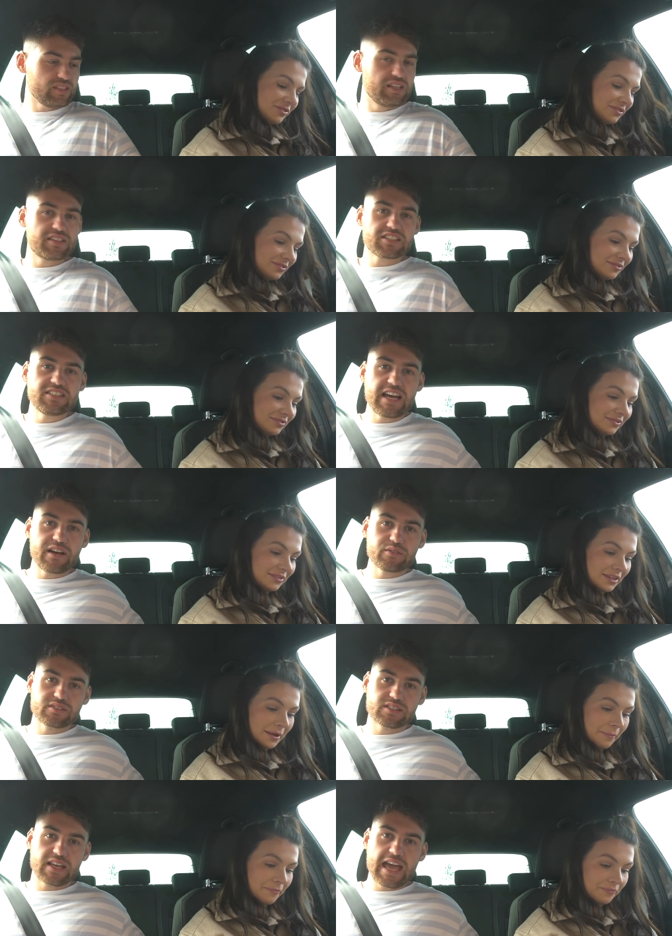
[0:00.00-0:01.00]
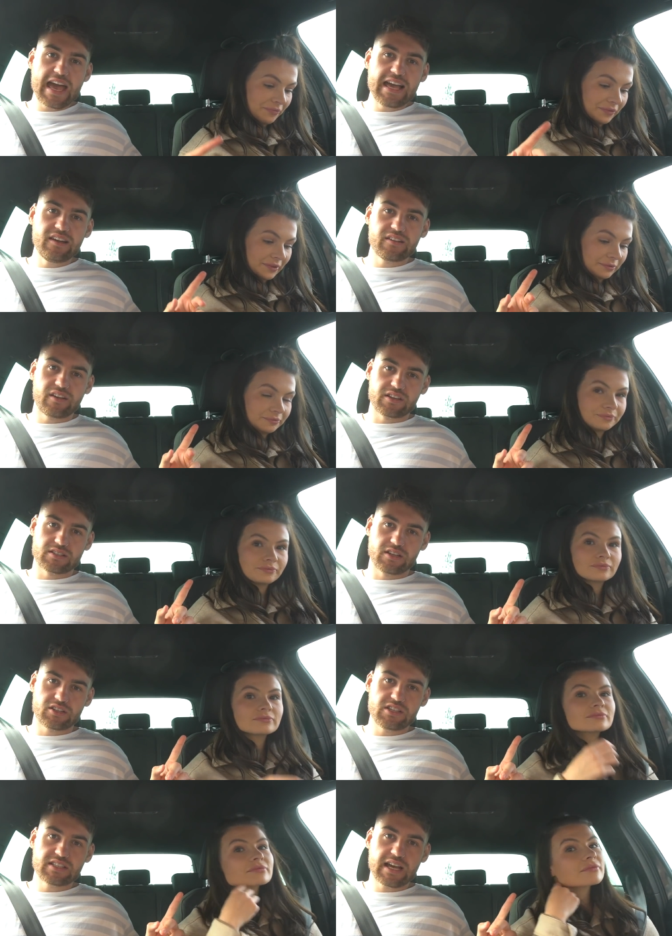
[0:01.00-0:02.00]
Speaker 1: doesn't Elle's hair look nice?
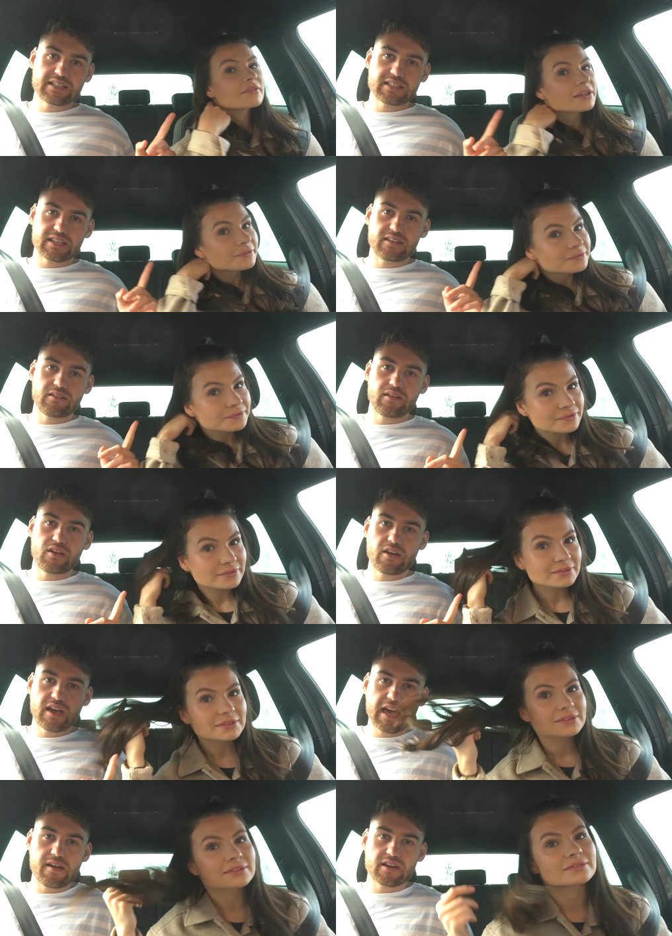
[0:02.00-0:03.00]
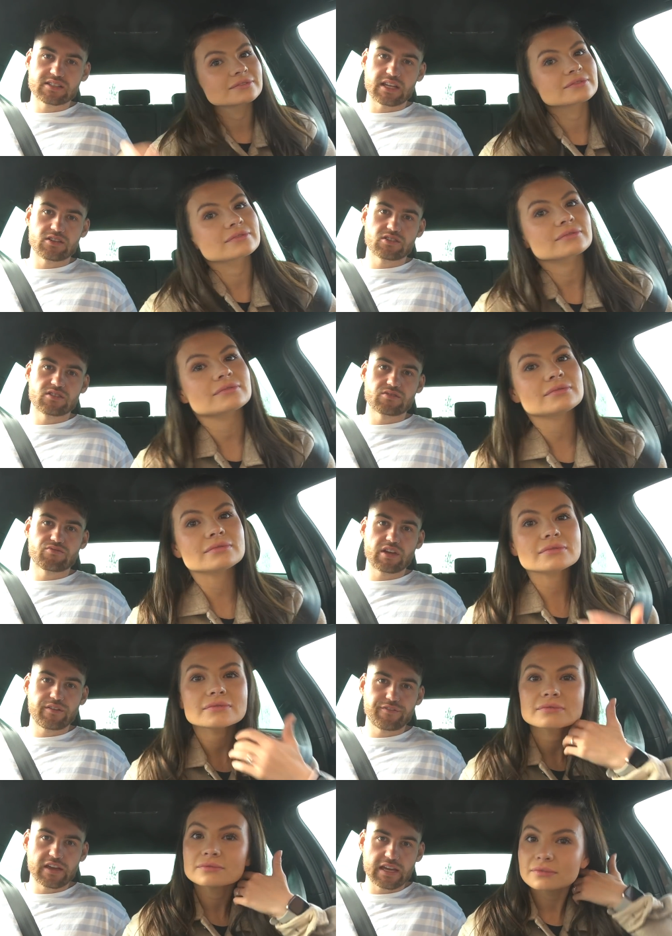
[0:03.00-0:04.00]
Look, she's had her hair extensions
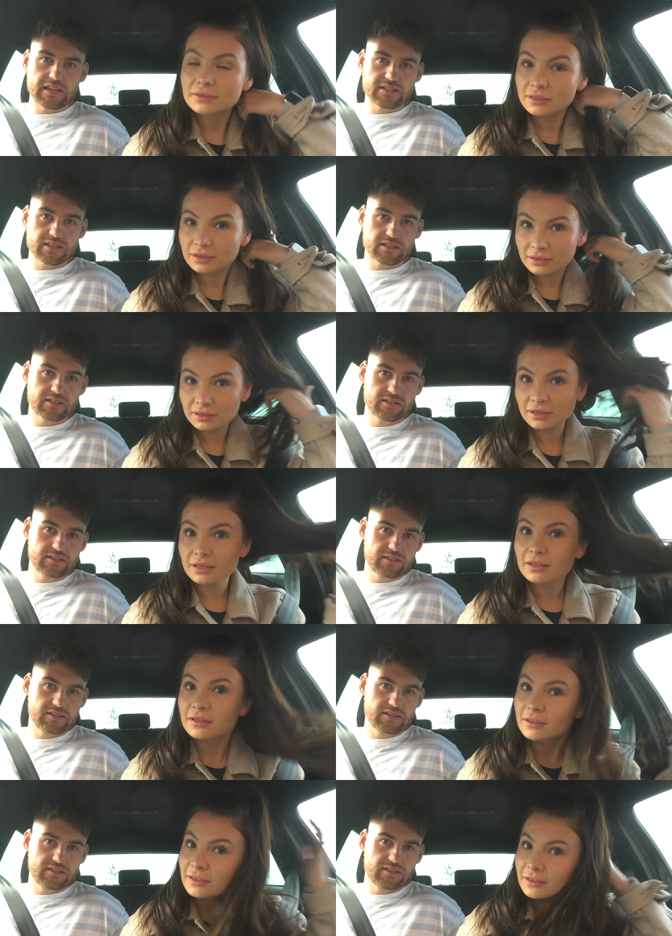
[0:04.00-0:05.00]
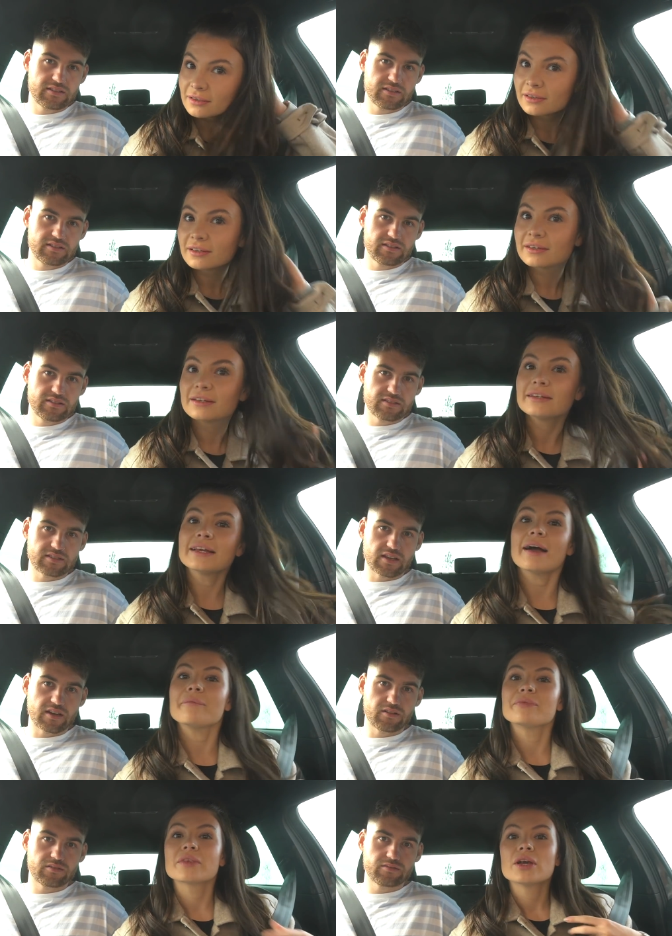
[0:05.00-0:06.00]
refitted.
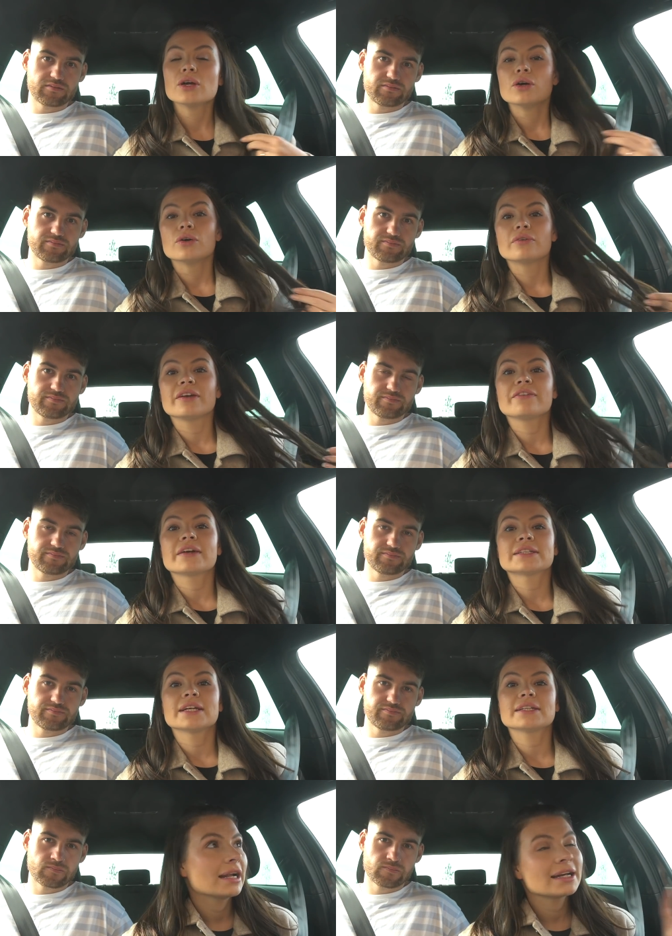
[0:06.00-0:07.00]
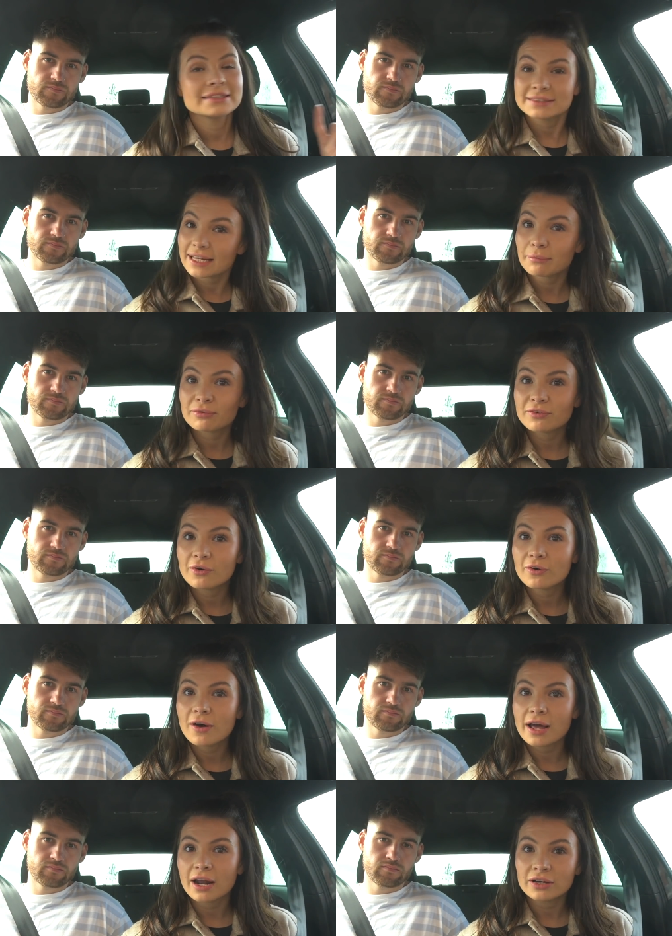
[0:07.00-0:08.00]
So.
Speaker 2: Yep refitted and I said it
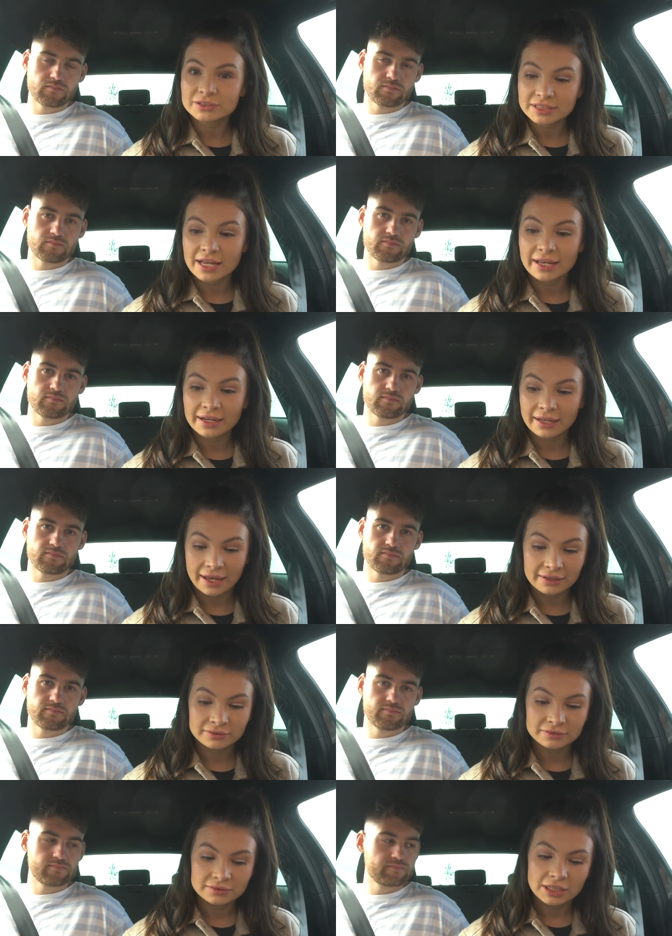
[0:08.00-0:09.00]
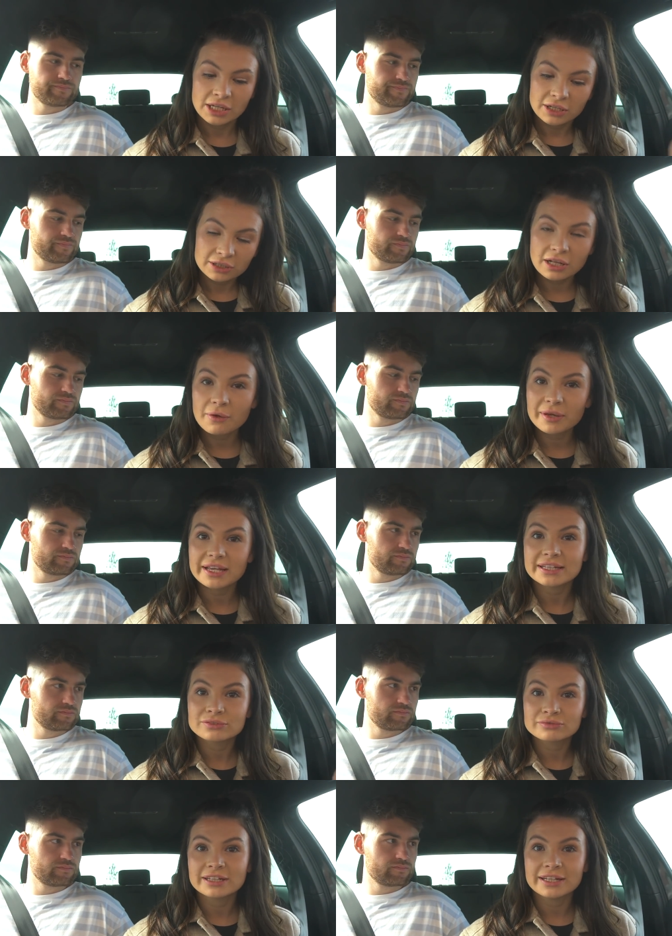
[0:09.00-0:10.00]
before and I'll say it again. Chloe
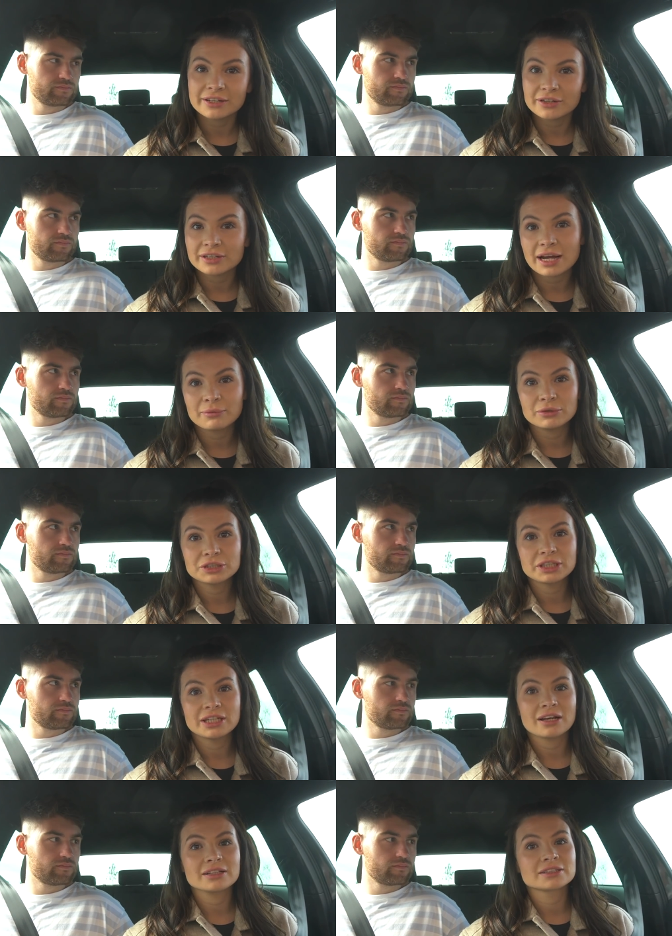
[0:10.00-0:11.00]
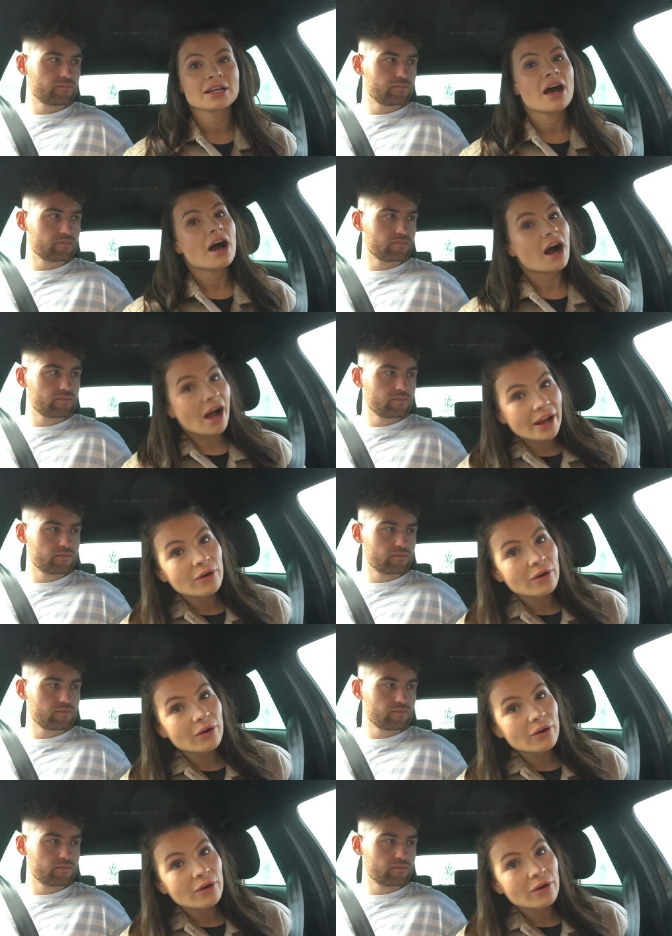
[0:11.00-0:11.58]
is really good at what she does. I